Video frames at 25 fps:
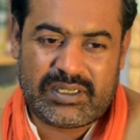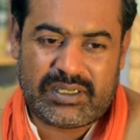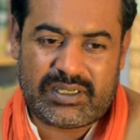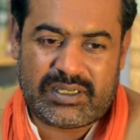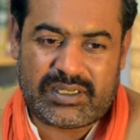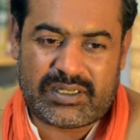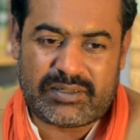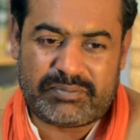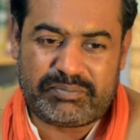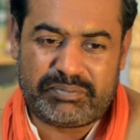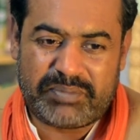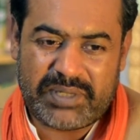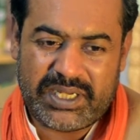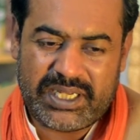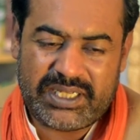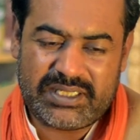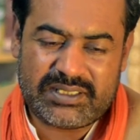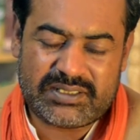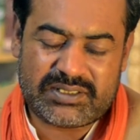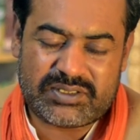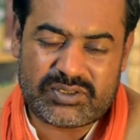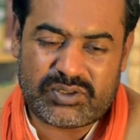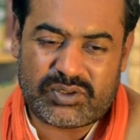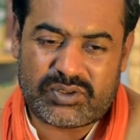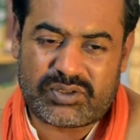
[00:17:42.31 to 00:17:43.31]
are
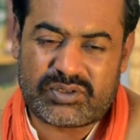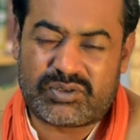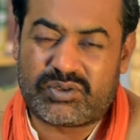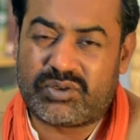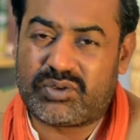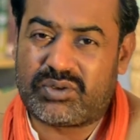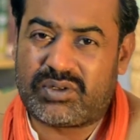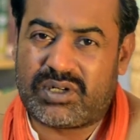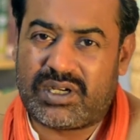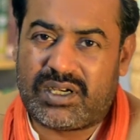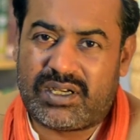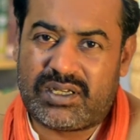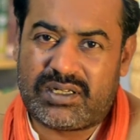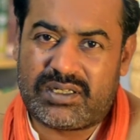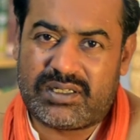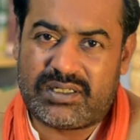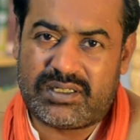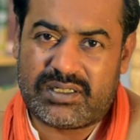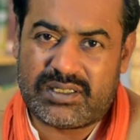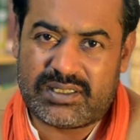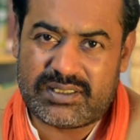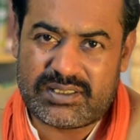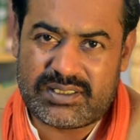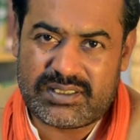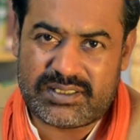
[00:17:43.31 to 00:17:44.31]
based on Quran
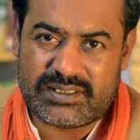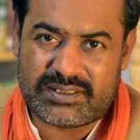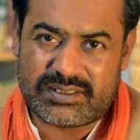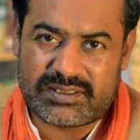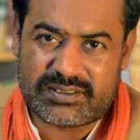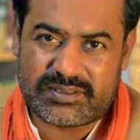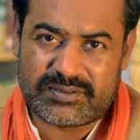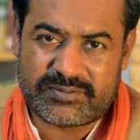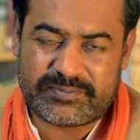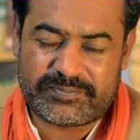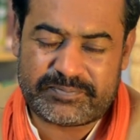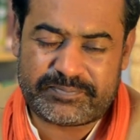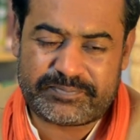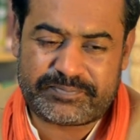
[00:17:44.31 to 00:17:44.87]
and hadith.